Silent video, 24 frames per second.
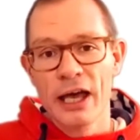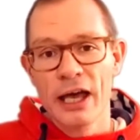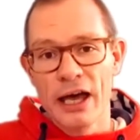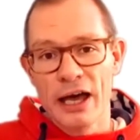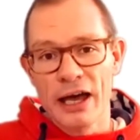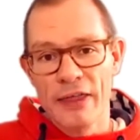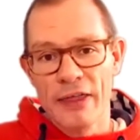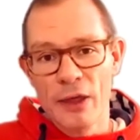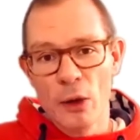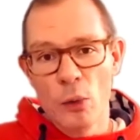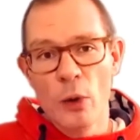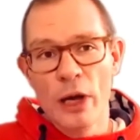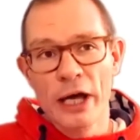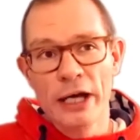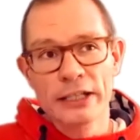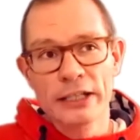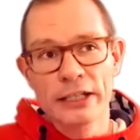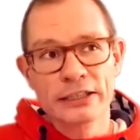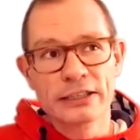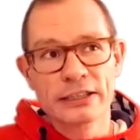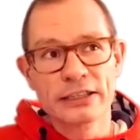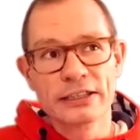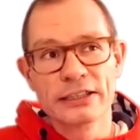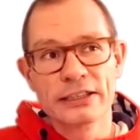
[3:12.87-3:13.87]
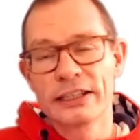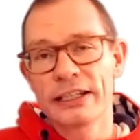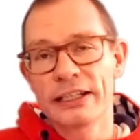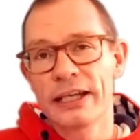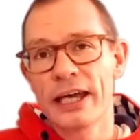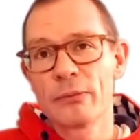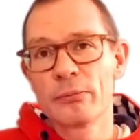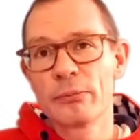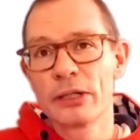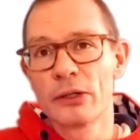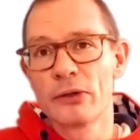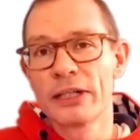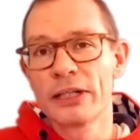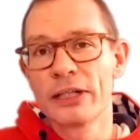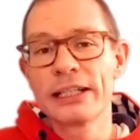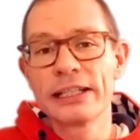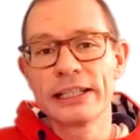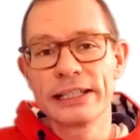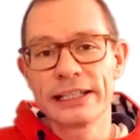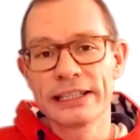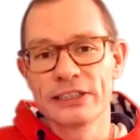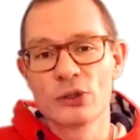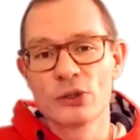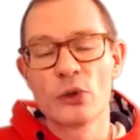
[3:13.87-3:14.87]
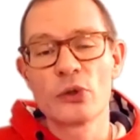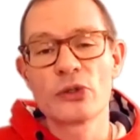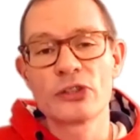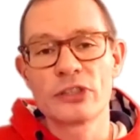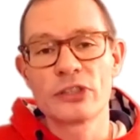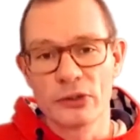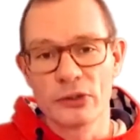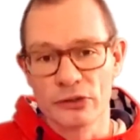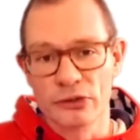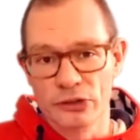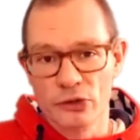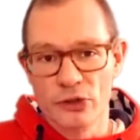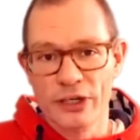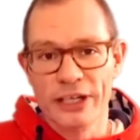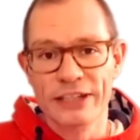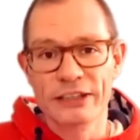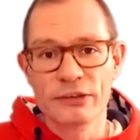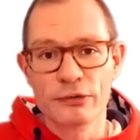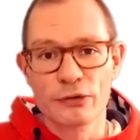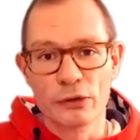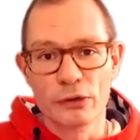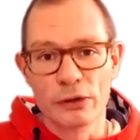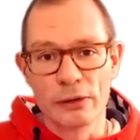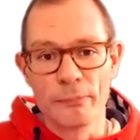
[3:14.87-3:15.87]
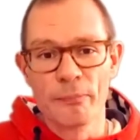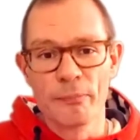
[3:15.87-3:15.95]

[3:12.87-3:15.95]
Otherwise, it can be really exhausting or stressful.